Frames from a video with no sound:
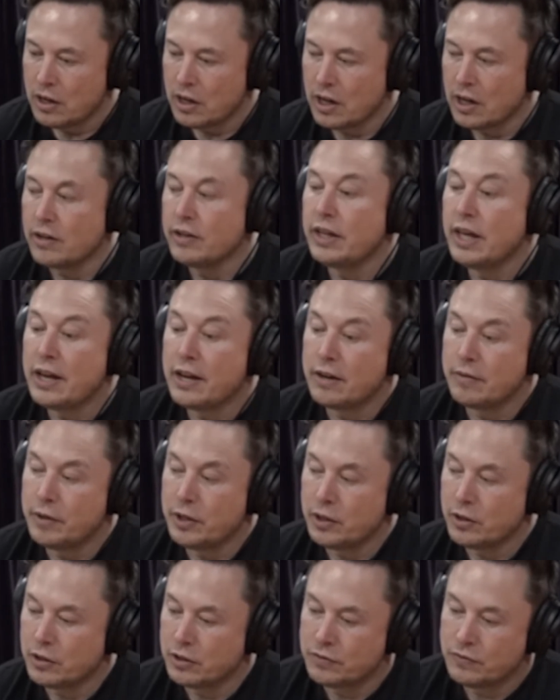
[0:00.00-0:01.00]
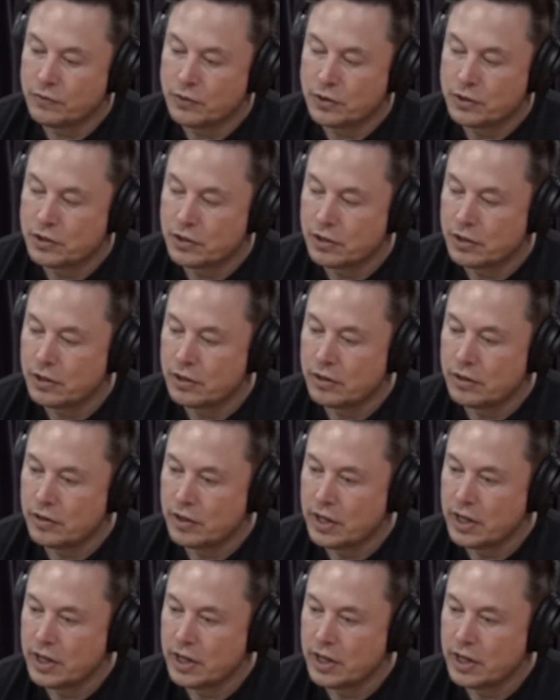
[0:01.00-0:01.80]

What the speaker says: Yeah, I mean, you could for sure.